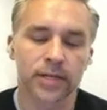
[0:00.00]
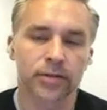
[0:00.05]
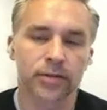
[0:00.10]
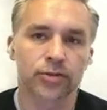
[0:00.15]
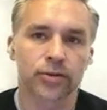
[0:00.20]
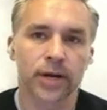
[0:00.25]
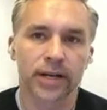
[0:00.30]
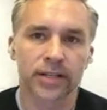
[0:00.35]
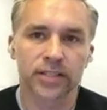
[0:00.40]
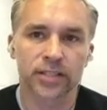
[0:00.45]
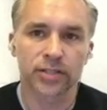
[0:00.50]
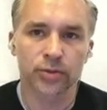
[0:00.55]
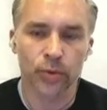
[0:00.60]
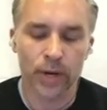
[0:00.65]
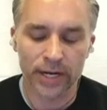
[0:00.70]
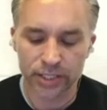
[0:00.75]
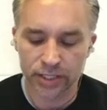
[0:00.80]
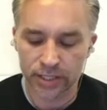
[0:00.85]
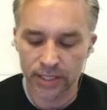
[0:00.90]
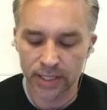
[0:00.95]
I try to
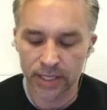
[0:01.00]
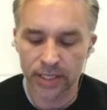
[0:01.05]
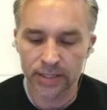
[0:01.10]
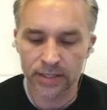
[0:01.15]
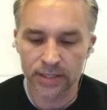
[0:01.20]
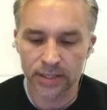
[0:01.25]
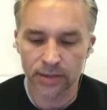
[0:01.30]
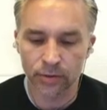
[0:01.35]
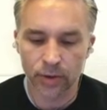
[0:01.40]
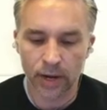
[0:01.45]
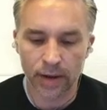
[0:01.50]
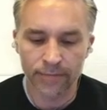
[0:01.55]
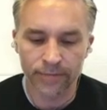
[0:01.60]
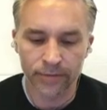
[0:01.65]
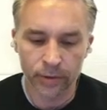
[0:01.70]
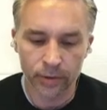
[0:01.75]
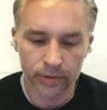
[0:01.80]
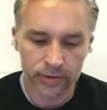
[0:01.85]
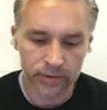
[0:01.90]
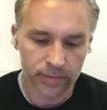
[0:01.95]
stretch things and grab
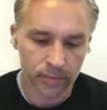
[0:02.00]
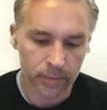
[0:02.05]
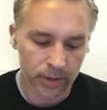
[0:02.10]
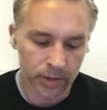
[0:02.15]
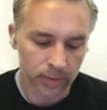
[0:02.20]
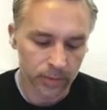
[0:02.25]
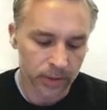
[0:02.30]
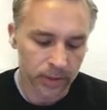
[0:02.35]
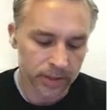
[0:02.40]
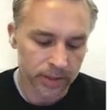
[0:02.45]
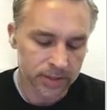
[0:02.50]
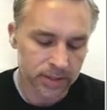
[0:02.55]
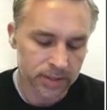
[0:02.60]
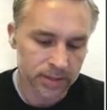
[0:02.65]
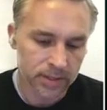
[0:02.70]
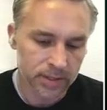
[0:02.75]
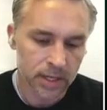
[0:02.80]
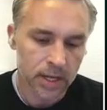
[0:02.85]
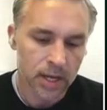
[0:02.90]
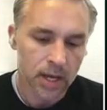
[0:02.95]
photos from other
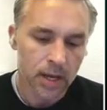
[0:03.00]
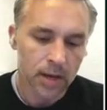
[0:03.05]
places.